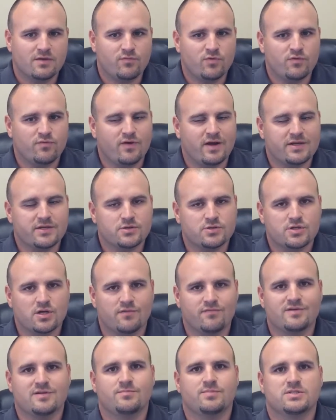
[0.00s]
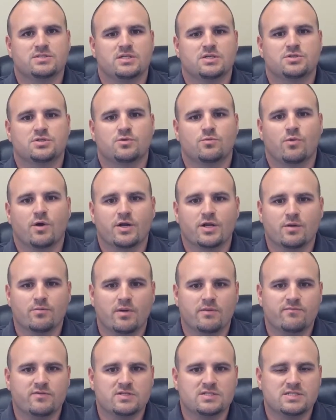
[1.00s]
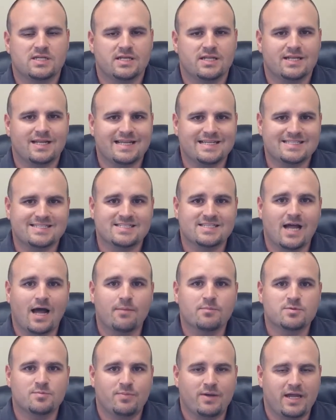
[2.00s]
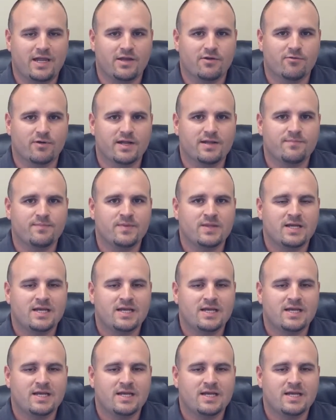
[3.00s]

If you find yourself in a position where your Memphis tenant has stopped paying rent,